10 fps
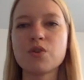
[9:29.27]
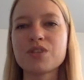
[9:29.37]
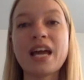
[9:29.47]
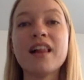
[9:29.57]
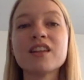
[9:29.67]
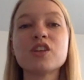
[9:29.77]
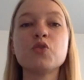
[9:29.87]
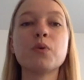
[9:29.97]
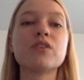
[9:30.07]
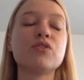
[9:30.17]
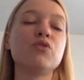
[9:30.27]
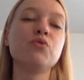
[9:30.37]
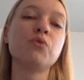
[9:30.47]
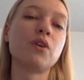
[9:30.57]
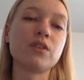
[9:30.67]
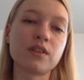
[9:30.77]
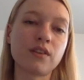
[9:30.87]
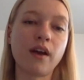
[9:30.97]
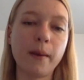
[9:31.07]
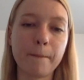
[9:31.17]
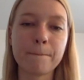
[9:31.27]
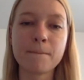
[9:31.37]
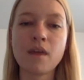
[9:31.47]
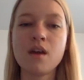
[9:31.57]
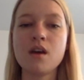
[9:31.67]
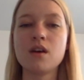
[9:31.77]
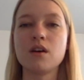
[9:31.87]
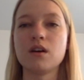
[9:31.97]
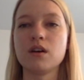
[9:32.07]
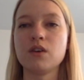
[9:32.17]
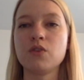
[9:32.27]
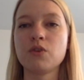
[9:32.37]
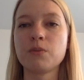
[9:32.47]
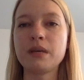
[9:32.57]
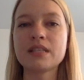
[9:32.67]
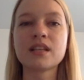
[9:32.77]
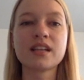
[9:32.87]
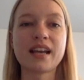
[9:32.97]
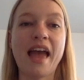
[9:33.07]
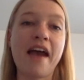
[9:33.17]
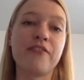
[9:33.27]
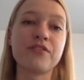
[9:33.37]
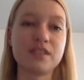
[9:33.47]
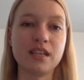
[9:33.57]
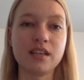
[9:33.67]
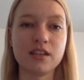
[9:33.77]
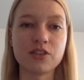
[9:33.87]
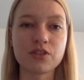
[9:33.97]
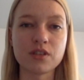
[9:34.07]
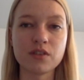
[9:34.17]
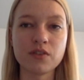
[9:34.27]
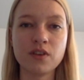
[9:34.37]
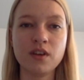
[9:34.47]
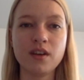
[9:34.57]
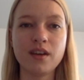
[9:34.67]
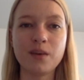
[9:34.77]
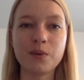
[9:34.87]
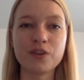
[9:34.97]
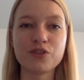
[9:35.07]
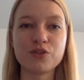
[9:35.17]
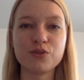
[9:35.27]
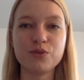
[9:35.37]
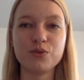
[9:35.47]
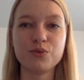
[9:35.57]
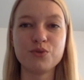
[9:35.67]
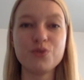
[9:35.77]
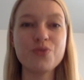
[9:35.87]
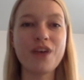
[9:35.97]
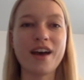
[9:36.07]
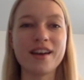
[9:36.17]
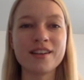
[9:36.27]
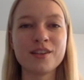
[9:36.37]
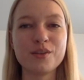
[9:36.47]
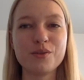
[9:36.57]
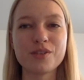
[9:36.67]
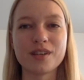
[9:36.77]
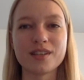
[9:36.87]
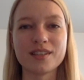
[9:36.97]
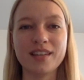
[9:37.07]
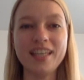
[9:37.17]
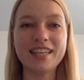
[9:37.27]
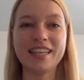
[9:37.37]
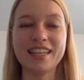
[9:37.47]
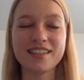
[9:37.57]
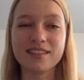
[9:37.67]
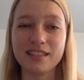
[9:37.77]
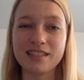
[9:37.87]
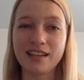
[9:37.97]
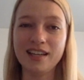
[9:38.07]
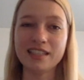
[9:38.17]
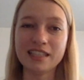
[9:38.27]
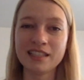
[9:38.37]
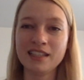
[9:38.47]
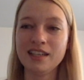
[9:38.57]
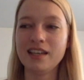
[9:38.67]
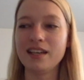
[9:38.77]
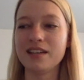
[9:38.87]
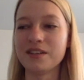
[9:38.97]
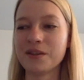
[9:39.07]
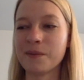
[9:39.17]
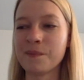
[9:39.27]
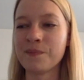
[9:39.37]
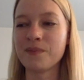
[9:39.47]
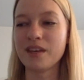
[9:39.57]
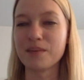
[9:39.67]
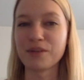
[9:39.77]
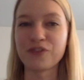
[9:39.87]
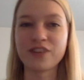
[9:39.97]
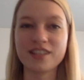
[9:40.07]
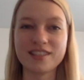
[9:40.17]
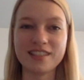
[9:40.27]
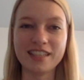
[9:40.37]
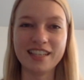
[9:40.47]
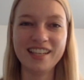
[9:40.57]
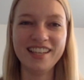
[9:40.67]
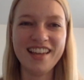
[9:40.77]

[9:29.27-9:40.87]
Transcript: telling you what to do all the time. You're basically going to have to take initiative. And once you do that, you start liking it. At least I did. And my friends did.